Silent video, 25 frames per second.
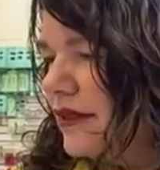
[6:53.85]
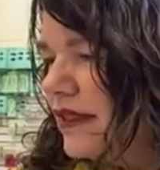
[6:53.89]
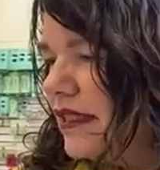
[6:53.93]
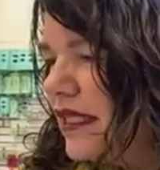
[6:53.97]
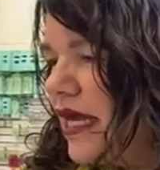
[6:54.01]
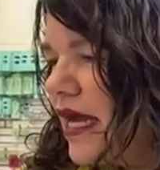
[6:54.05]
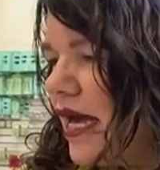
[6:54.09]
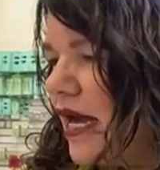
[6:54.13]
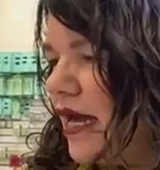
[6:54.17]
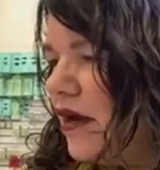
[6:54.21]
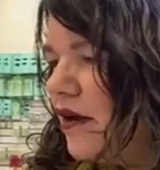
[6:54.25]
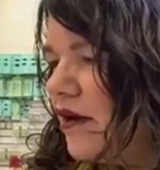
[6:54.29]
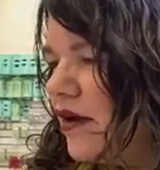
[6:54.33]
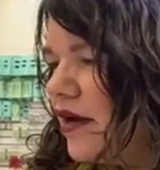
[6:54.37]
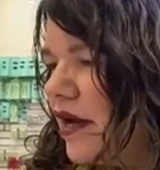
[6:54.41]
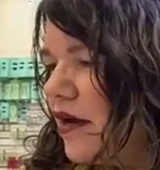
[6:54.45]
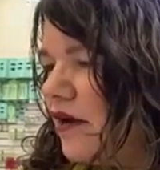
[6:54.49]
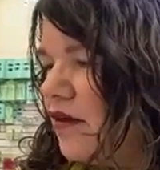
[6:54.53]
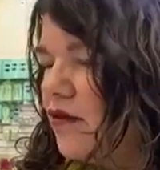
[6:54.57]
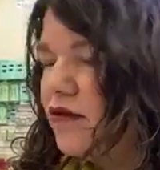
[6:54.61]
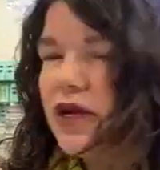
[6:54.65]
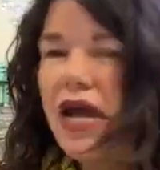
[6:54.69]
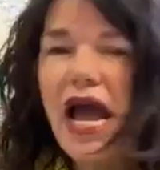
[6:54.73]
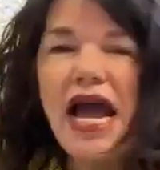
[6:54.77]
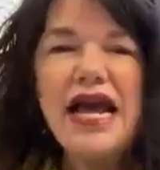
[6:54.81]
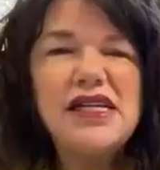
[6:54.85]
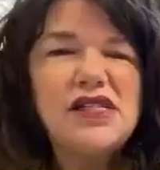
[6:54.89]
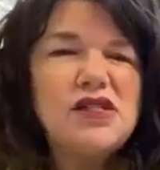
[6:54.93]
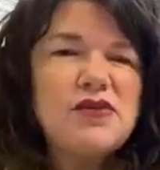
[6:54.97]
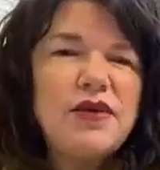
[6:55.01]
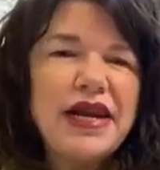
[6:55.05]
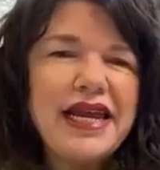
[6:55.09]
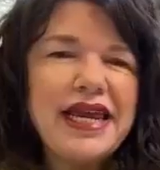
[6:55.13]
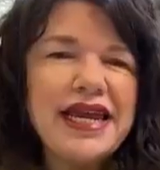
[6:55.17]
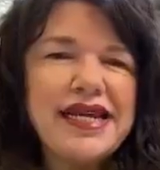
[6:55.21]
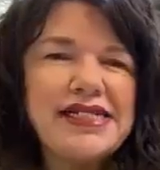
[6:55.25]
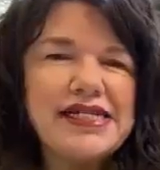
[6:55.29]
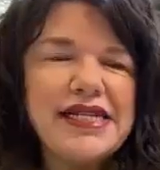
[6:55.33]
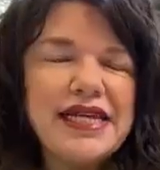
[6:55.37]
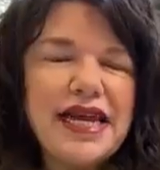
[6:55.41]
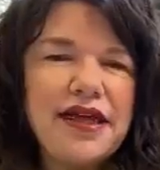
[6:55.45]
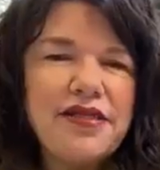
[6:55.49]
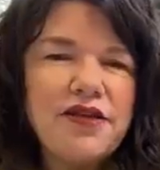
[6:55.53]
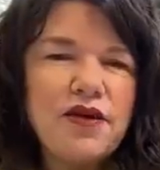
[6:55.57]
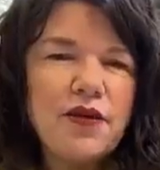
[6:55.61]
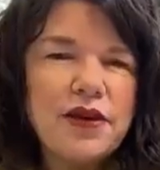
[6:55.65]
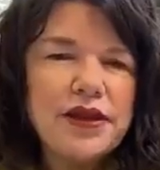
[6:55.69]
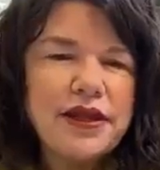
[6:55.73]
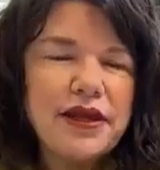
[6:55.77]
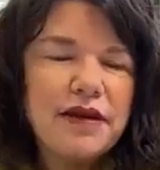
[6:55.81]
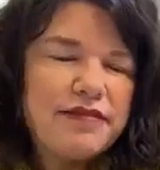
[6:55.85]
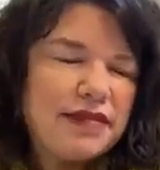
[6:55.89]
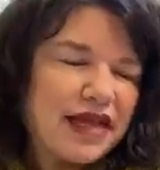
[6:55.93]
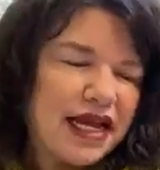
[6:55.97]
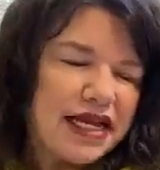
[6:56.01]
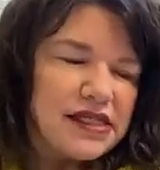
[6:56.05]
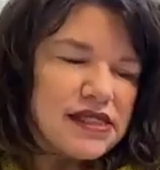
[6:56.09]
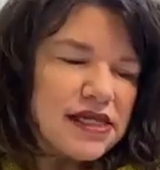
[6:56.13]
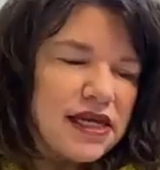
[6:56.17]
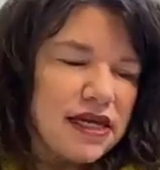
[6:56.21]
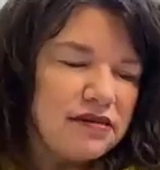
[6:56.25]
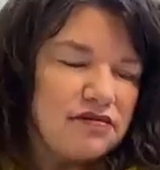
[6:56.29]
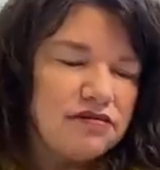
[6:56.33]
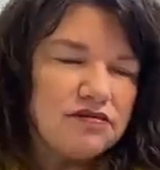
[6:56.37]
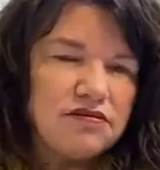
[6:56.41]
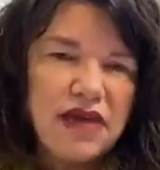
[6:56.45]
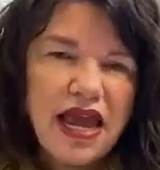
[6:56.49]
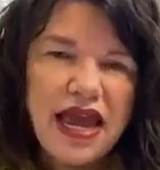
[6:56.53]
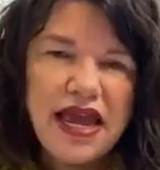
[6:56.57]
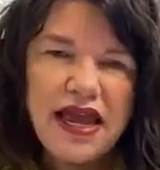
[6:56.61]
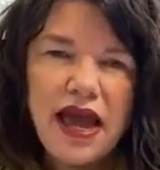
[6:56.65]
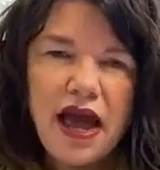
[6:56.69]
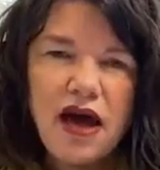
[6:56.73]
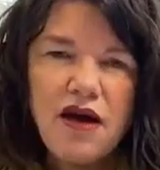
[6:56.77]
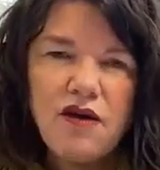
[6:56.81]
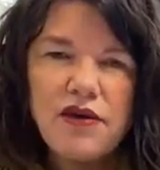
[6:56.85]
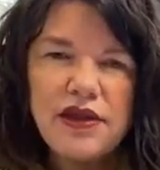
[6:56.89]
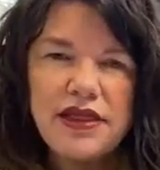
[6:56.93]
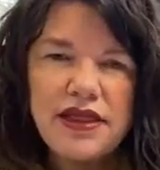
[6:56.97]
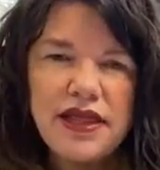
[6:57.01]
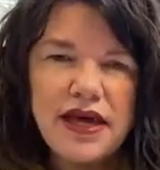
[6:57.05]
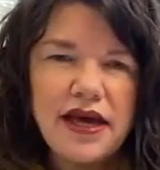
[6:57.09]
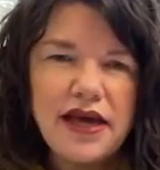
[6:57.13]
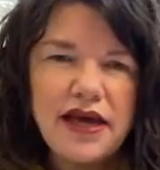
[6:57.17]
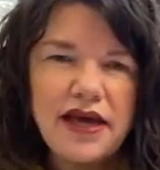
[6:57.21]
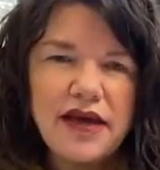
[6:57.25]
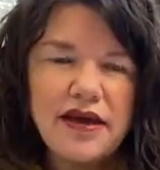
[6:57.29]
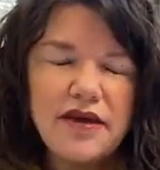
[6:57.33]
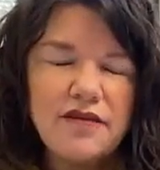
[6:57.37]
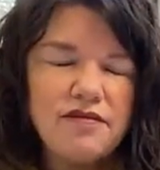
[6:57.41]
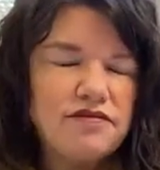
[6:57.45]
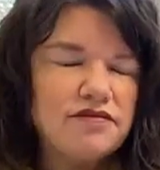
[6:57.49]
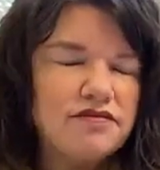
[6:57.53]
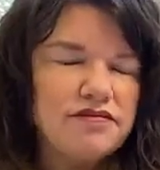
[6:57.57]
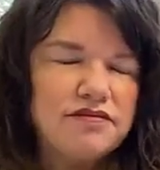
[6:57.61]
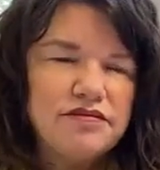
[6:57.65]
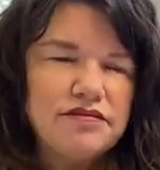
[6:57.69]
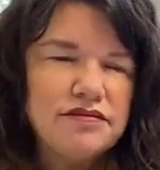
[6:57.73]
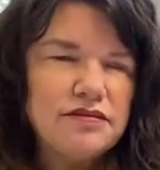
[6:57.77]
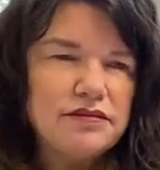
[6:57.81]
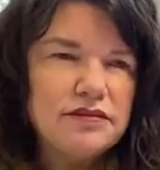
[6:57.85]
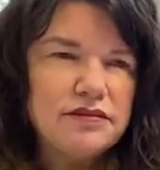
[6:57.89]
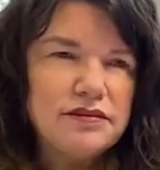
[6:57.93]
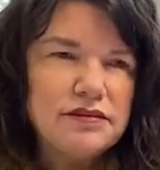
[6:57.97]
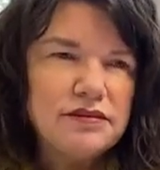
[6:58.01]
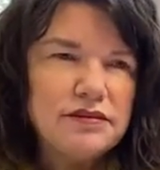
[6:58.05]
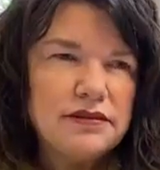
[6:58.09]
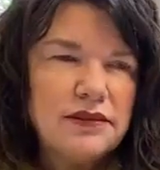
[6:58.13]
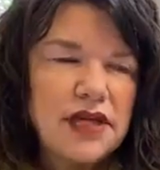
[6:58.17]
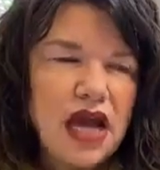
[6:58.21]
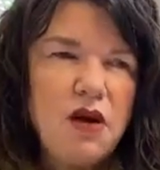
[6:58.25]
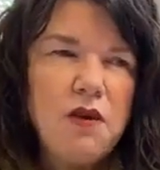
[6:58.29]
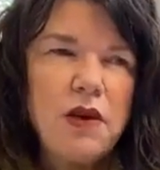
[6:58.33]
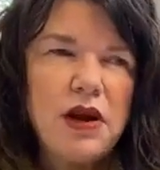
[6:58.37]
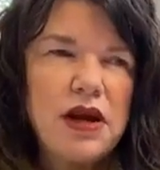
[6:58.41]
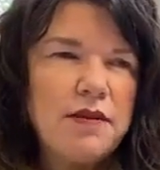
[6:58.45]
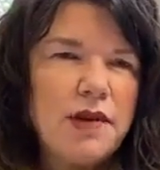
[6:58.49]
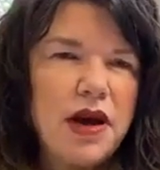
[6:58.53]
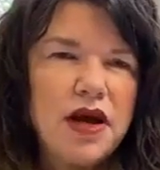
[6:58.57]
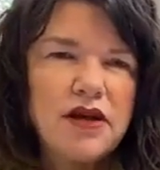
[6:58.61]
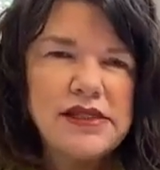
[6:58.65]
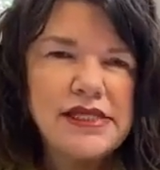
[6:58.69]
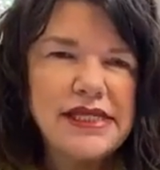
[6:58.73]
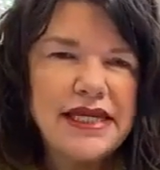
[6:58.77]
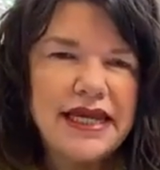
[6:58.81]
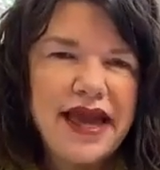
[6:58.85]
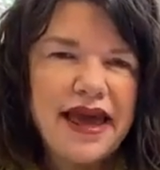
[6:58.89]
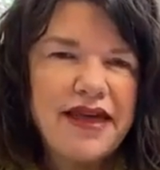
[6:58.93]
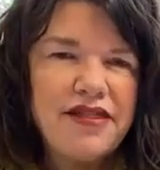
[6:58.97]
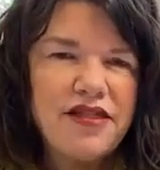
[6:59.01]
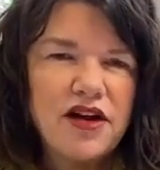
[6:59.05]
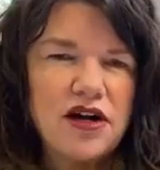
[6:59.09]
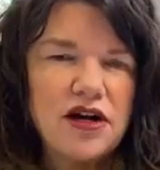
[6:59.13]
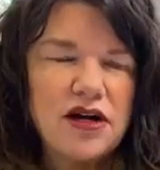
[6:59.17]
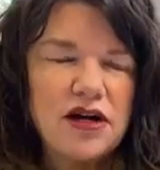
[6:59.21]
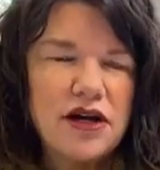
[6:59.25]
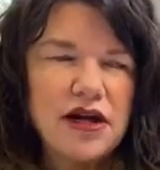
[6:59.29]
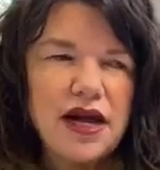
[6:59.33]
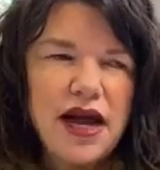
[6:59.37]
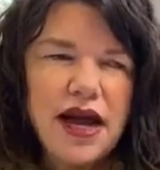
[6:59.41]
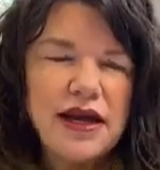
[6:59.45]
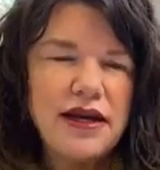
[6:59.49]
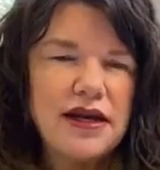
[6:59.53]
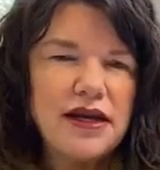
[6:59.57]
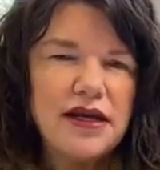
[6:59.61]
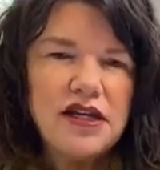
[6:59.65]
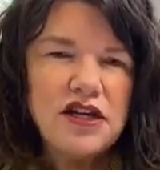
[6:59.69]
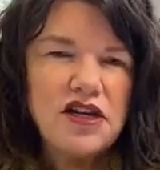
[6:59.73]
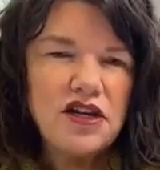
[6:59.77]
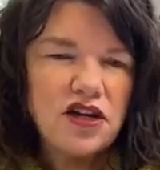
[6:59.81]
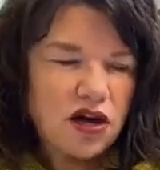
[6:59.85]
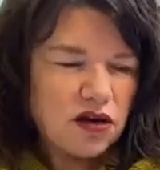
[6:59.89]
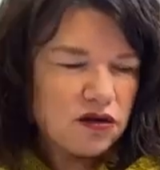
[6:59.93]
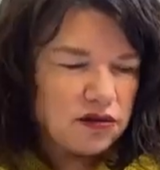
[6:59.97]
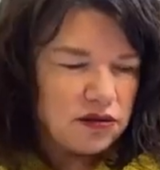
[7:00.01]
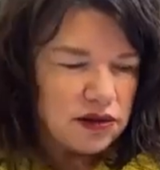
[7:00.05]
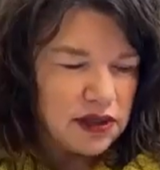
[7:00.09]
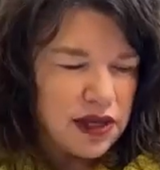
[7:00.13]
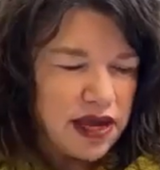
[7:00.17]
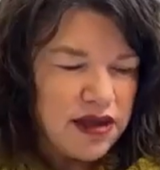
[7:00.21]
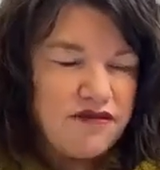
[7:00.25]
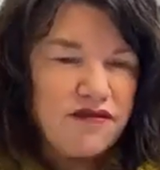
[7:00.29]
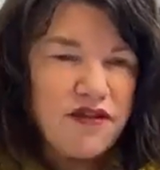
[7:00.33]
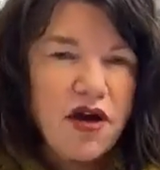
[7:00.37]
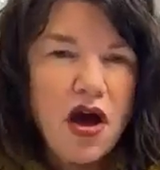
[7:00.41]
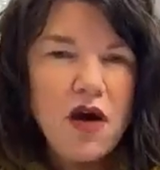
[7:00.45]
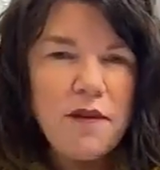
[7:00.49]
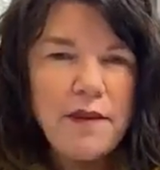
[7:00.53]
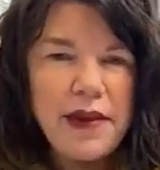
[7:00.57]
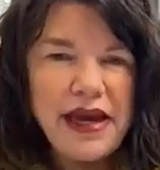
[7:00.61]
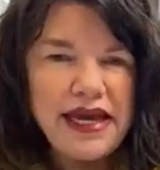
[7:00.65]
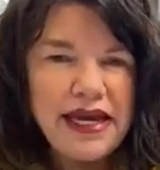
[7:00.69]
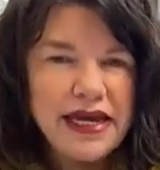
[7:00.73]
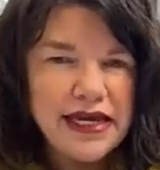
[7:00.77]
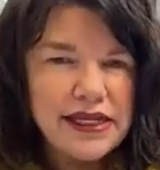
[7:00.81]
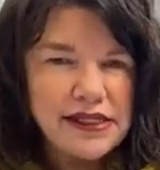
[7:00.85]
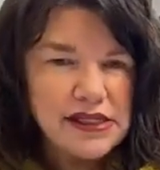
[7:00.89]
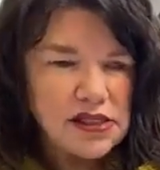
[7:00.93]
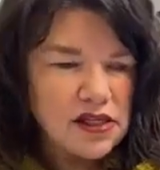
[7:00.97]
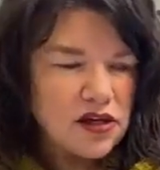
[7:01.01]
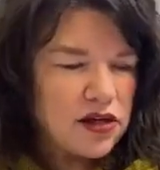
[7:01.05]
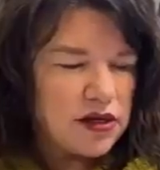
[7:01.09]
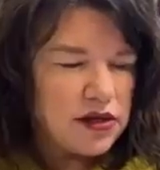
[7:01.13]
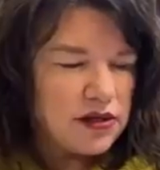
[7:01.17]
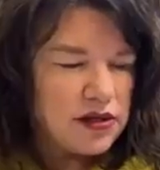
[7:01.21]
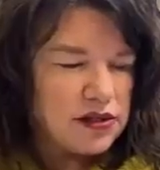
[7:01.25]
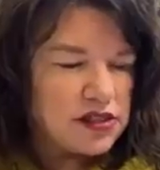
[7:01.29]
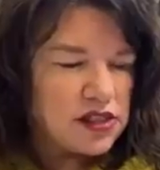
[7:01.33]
I don't know. I just want to get together with them. That's it. Hang out with them. I want them all together. I, you know, if all my kids could